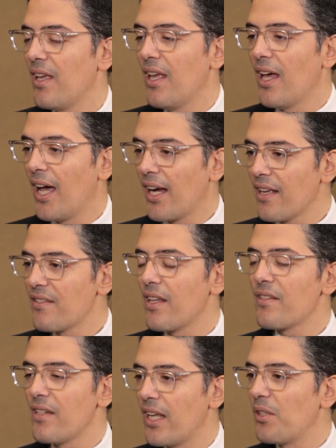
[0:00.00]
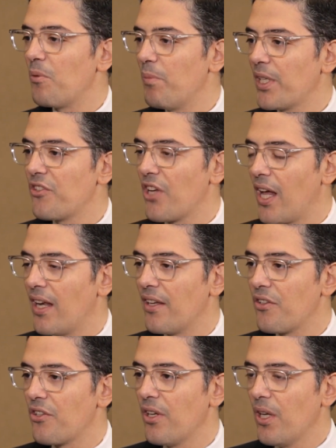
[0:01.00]
Yeah. I guess that's another big
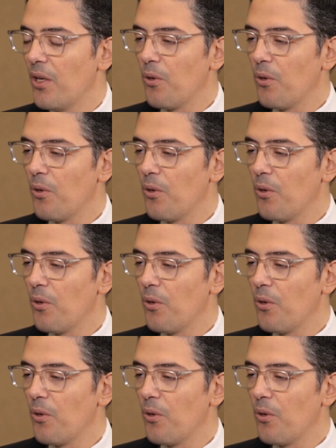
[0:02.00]
challenge